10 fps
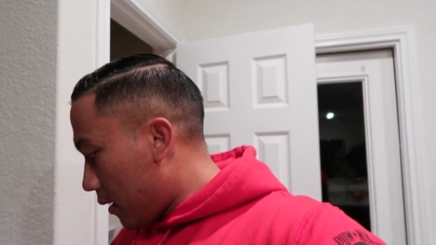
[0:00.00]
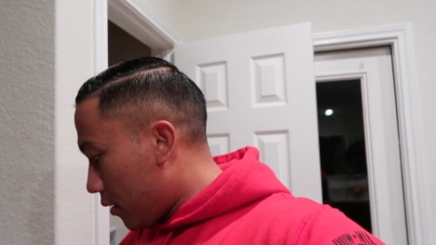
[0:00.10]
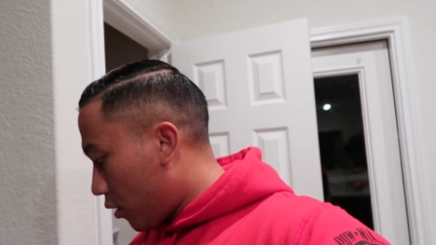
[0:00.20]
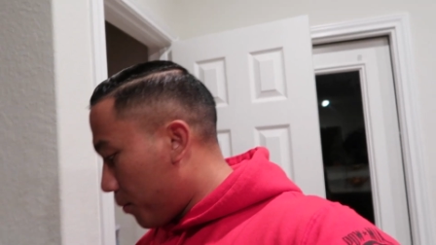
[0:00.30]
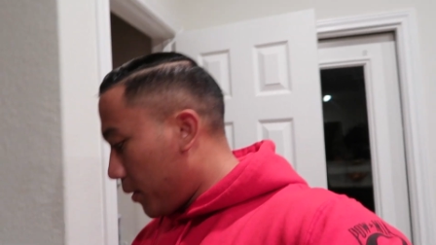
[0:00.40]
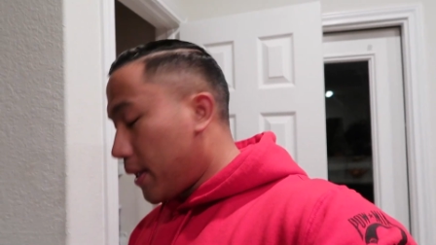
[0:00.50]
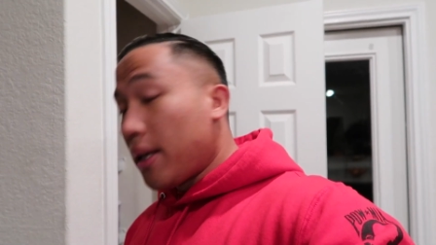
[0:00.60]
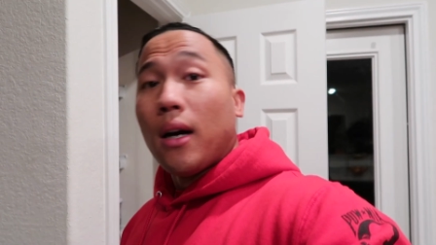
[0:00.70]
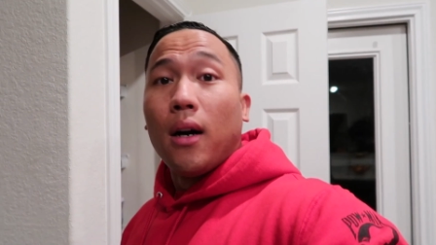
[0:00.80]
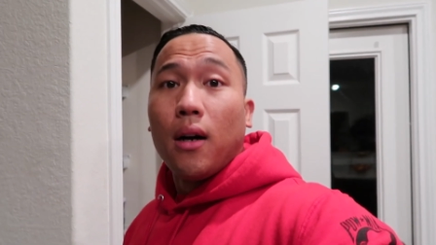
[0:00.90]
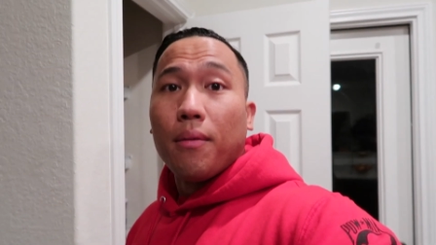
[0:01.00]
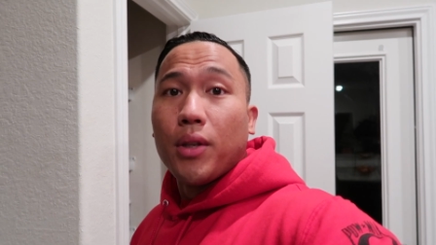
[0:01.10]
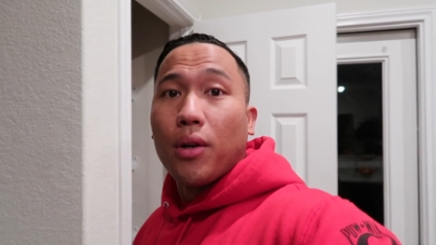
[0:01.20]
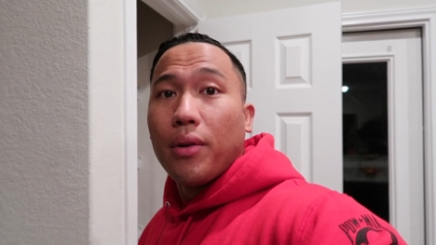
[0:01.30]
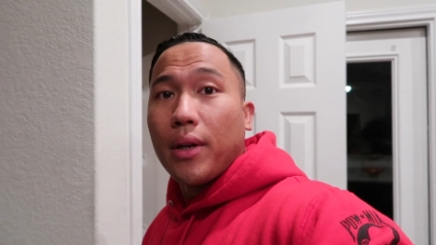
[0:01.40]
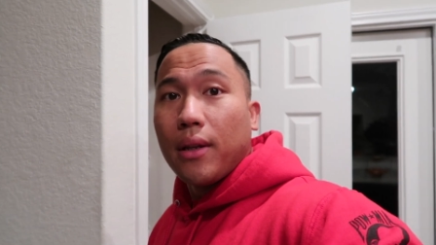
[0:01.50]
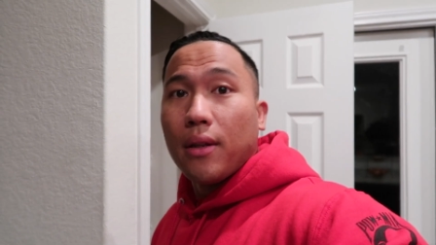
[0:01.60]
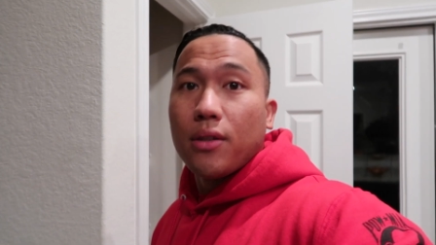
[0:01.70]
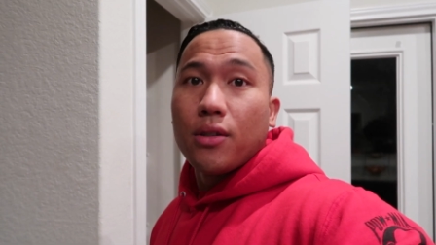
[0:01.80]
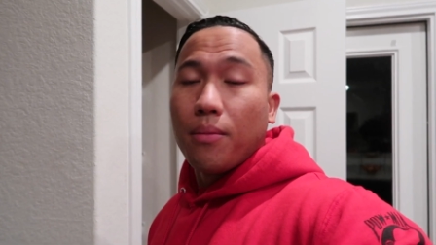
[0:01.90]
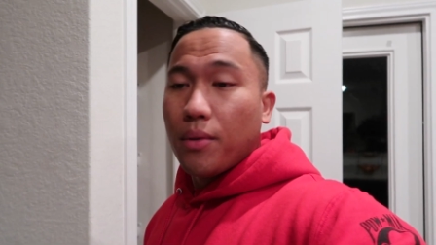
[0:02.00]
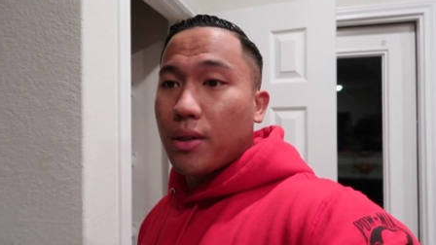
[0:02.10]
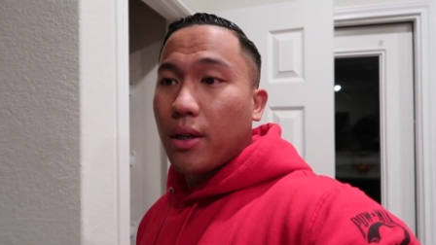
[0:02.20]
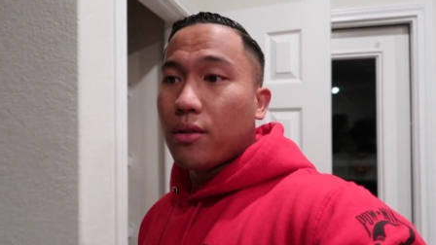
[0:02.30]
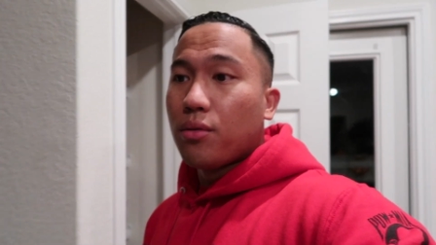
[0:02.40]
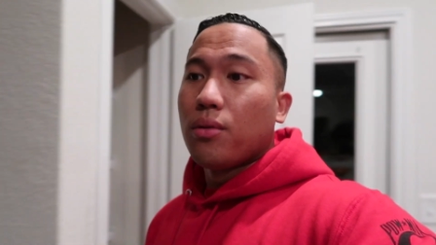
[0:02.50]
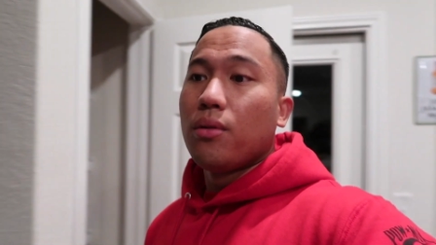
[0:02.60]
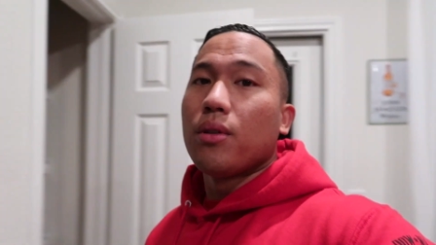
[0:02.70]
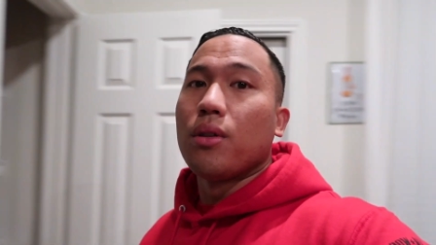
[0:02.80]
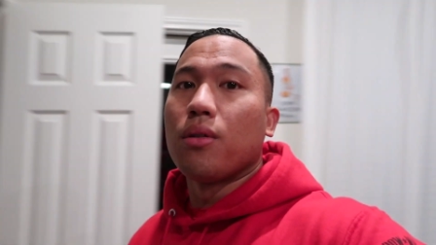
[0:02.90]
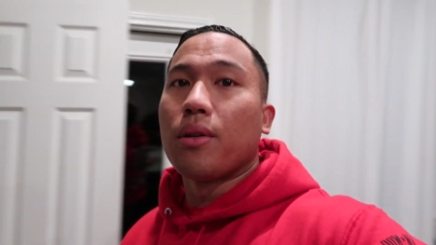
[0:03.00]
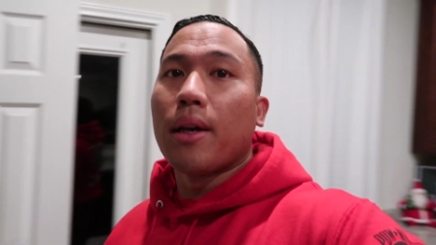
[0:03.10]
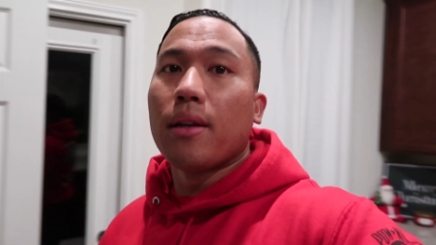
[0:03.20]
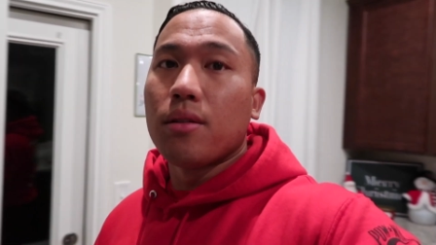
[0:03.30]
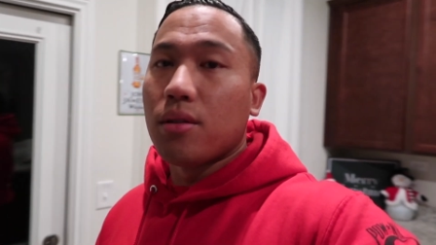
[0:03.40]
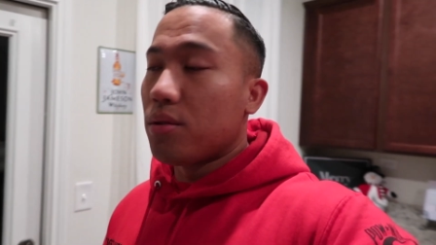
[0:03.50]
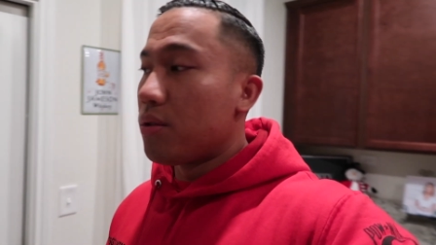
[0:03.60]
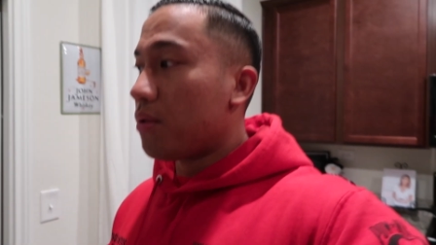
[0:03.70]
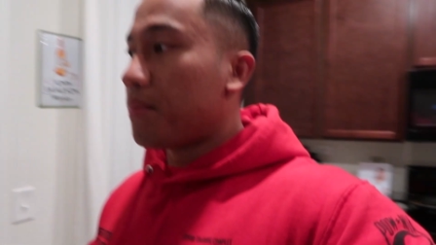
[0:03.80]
normally during the summer schedule, you'll get into your